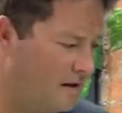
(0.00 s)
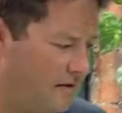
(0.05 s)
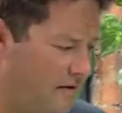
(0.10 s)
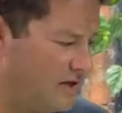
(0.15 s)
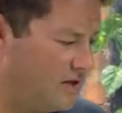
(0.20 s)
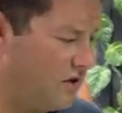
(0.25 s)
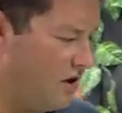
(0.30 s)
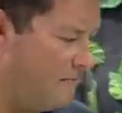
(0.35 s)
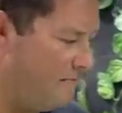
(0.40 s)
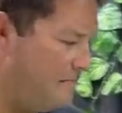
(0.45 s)

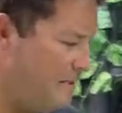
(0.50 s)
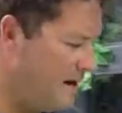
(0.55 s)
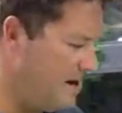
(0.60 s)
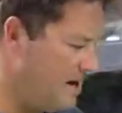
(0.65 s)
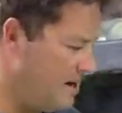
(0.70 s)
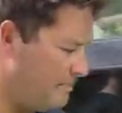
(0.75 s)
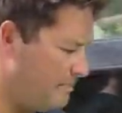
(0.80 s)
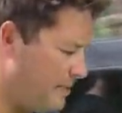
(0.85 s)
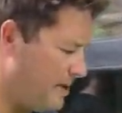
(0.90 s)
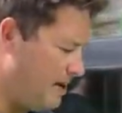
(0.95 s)
there's not
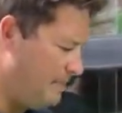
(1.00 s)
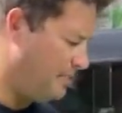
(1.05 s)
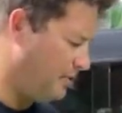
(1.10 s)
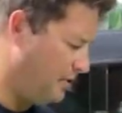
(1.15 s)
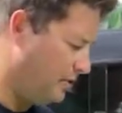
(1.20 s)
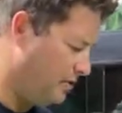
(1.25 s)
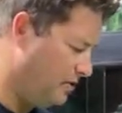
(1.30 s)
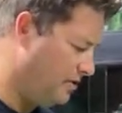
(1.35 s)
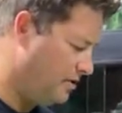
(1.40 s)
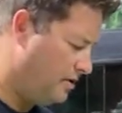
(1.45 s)
many
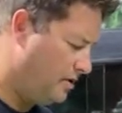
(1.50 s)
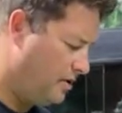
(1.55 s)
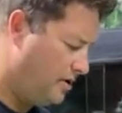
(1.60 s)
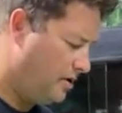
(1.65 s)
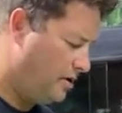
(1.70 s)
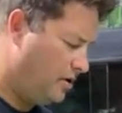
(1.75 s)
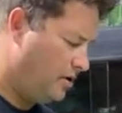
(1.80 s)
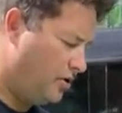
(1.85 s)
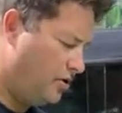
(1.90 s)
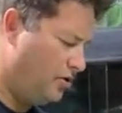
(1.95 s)
people
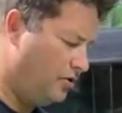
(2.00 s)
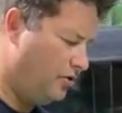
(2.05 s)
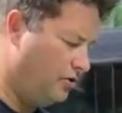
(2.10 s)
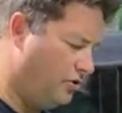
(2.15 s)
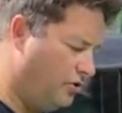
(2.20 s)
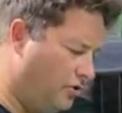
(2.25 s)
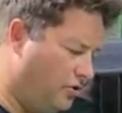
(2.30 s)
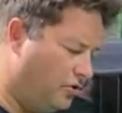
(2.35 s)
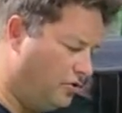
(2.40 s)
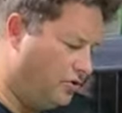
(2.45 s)

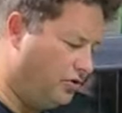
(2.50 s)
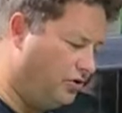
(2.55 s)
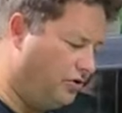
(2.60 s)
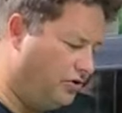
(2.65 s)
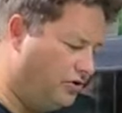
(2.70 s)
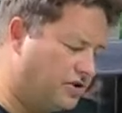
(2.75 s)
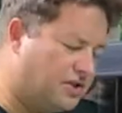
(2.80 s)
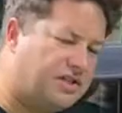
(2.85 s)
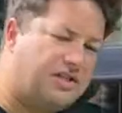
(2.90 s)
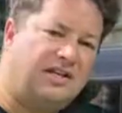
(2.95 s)
who
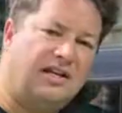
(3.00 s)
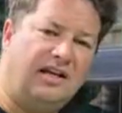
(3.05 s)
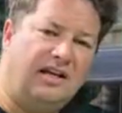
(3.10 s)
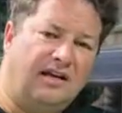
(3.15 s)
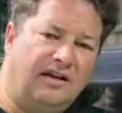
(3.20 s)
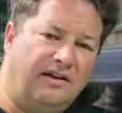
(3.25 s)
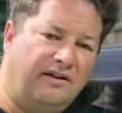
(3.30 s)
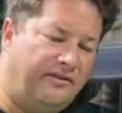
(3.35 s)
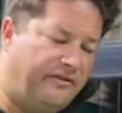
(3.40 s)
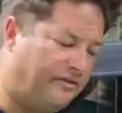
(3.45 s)
knew
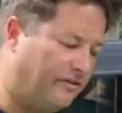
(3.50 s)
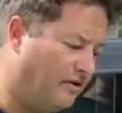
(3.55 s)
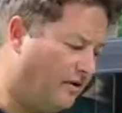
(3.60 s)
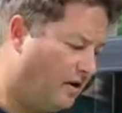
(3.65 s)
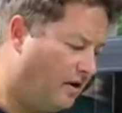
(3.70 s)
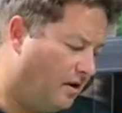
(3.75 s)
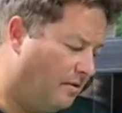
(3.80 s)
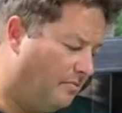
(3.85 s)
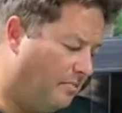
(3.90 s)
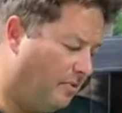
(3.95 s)
Steve
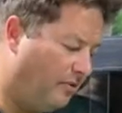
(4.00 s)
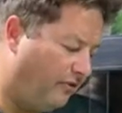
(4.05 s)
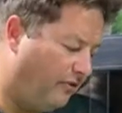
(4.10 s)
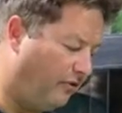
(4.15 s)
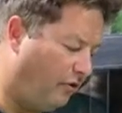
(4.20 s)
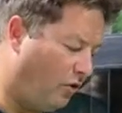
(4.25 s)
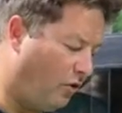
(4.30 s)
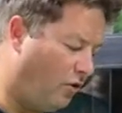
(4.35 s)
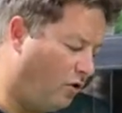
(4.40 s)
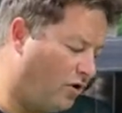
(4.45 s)

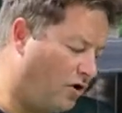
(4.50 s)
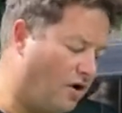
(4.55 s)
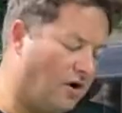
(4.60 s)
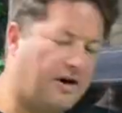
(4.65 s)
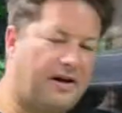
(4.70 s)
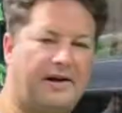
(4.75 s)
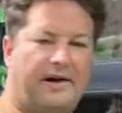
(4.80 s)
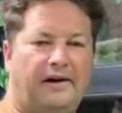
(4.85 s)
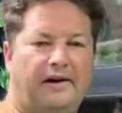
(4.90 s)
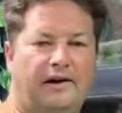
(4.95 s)
before
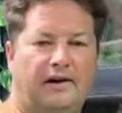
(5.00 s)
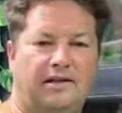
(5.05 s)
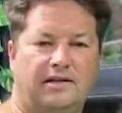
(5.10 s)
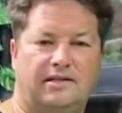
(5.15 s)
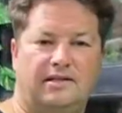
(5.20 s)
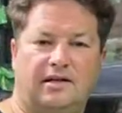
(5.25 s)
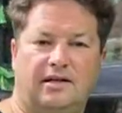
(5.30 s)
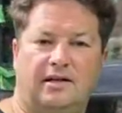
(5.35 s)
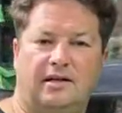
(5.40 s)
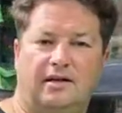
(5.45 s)
Crocodile
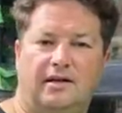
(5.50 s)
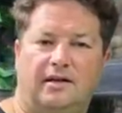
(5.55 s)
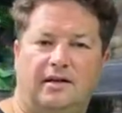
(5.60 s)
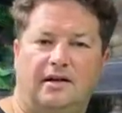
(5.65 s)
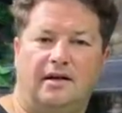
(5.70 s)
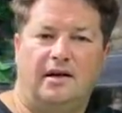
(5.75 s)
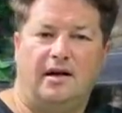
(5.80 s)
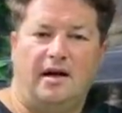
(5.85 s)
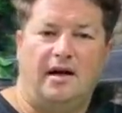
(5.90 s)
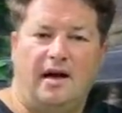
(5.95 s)
Hunter.
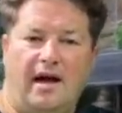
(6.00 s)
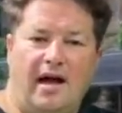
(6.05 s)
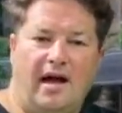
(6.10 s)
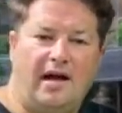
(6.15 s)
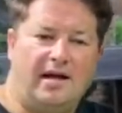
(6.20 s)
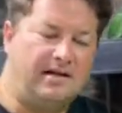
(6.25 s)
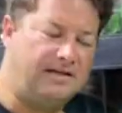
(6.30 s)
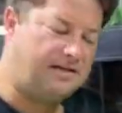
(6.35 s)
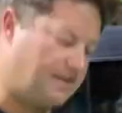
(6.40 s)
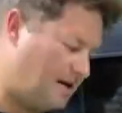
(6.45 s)

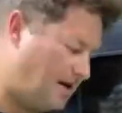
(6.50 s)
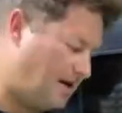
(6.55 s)
And